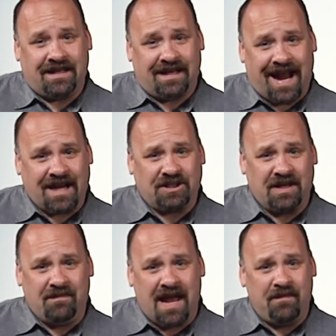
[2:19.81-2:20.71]
actually
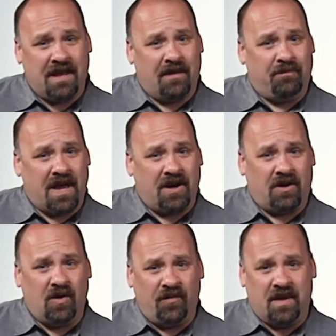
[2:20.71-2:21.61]
may be a better
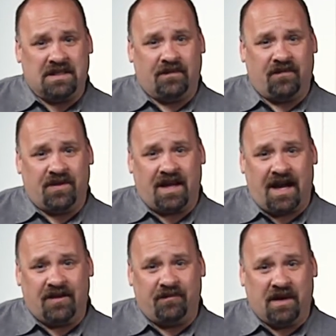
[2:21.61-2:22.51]
euphemism for the
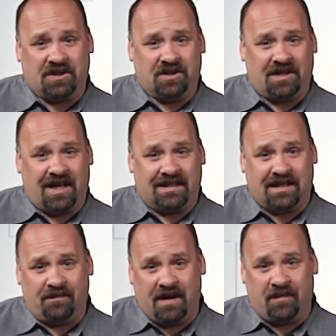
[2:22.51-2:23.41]
kind of pictures that
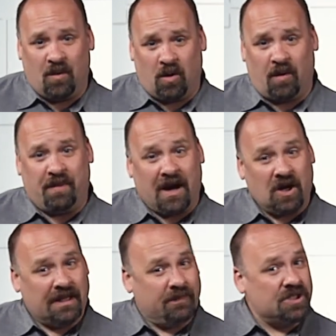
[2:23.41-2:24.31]
some people were
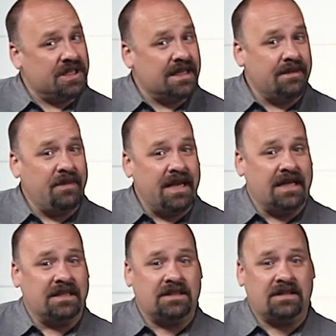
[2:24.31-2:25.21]
apparently pushing into
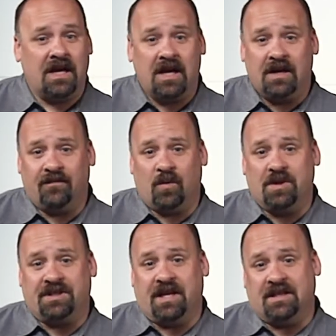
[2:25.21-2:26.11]
meetings for
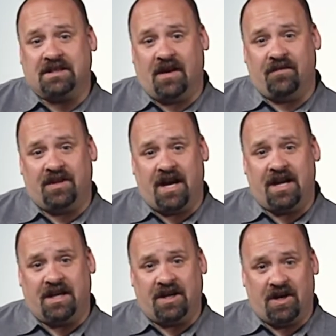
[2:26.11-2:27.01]
which they had discovered the
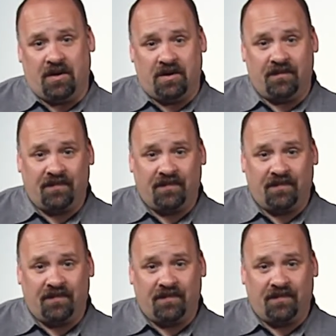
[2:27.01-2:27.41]
ID code,